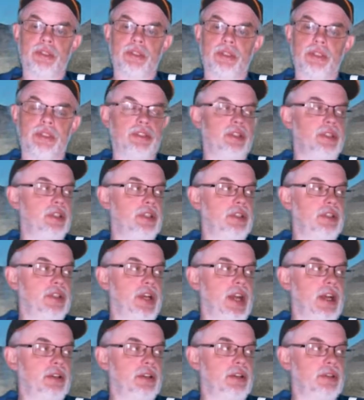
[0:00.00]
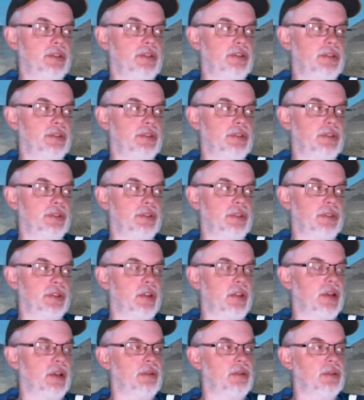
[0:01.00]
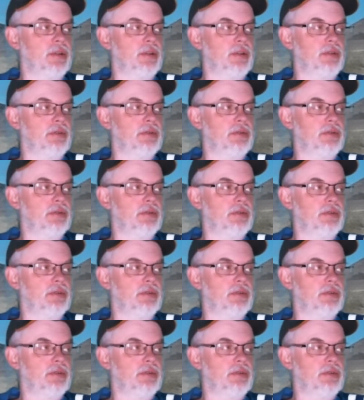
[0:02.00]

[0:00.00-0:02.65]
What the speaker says: It's these doctors, don't know.